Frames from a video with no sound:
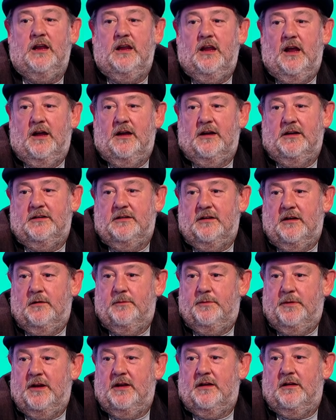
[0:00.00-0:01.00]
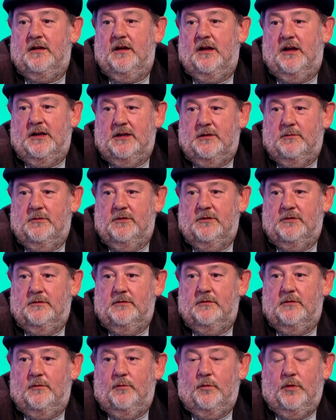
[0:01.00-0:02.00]
had a big argument
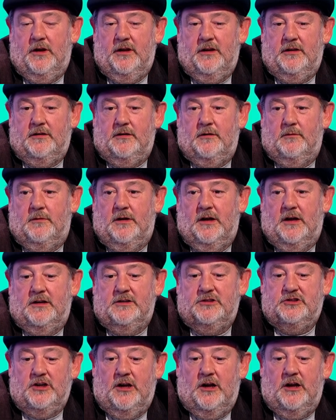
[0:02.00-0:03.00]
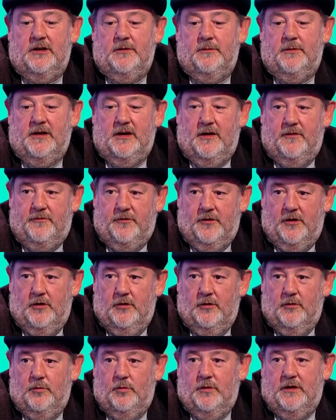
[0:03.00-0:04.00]
with my child and my
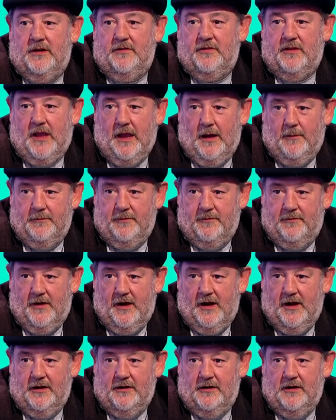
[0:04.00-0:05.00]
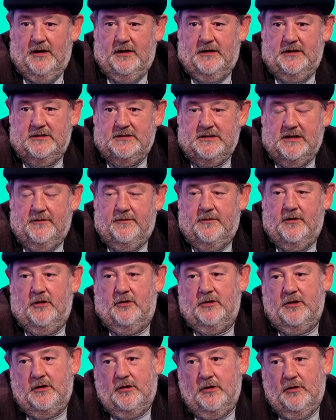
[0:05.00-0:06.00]
nephew. We had the camper van, and I said, have you got
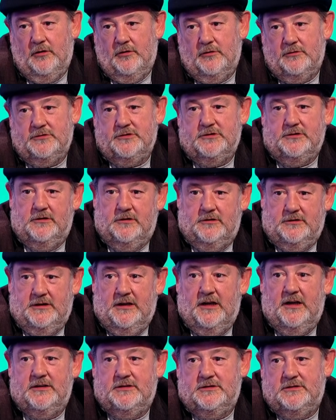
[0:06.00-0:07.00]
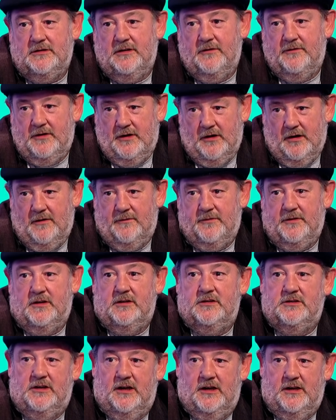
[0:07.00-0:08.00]
your coat? Yes. Have you got everything?
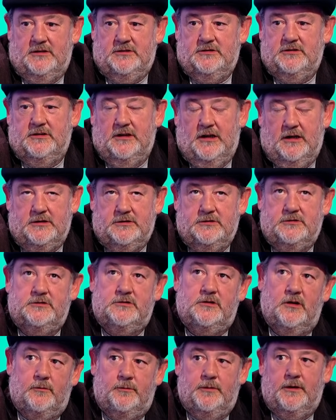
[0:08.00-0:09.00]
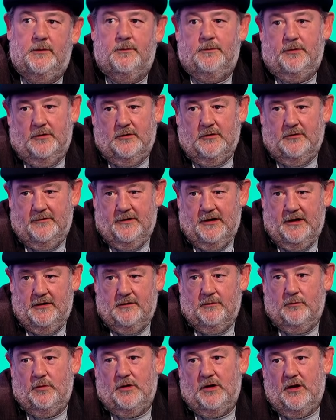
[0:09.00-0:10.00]
Yes, yes. Stop being
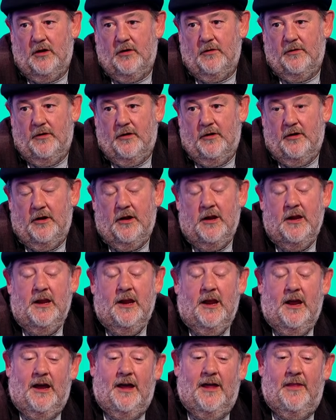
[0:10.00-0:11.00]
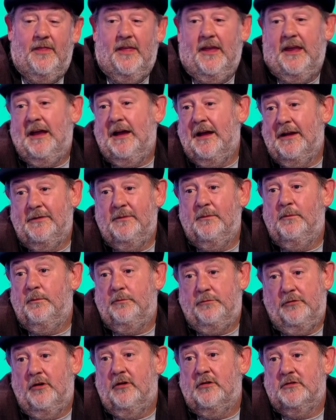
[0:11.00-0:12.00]
boring. We got there, and they hadn't
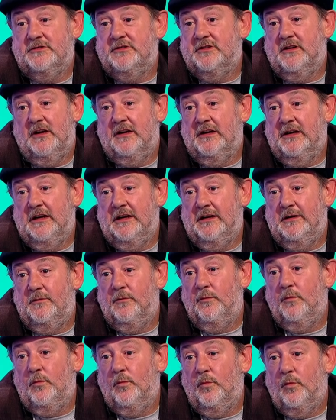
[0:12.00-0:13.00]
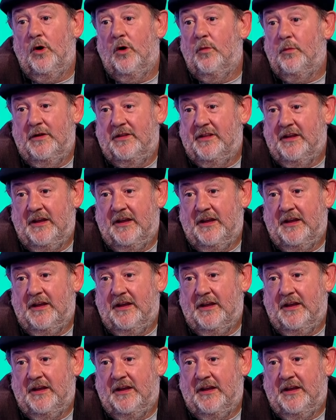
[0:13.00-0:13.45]
brought any warm weather